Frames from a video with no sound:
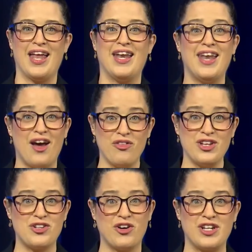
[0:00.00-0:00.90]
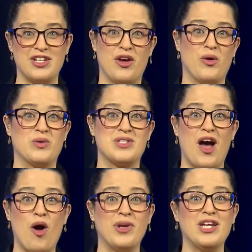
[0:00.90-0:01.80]
Now that Target knows
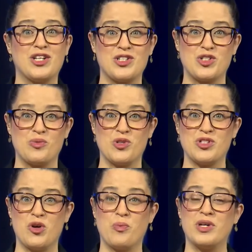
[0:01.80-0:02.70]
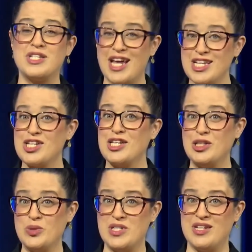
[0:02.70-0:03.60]
how many customers they're potentially
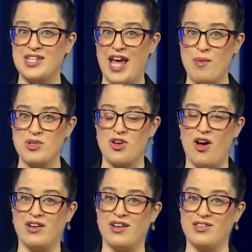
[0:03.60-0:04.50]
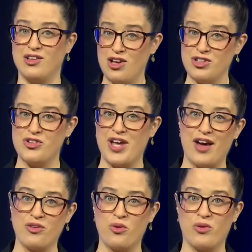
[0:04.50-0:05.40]
losing to Amazon in the laundry
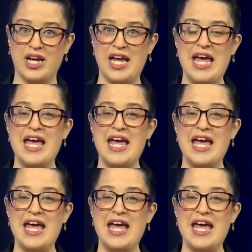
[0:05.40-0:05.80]
category,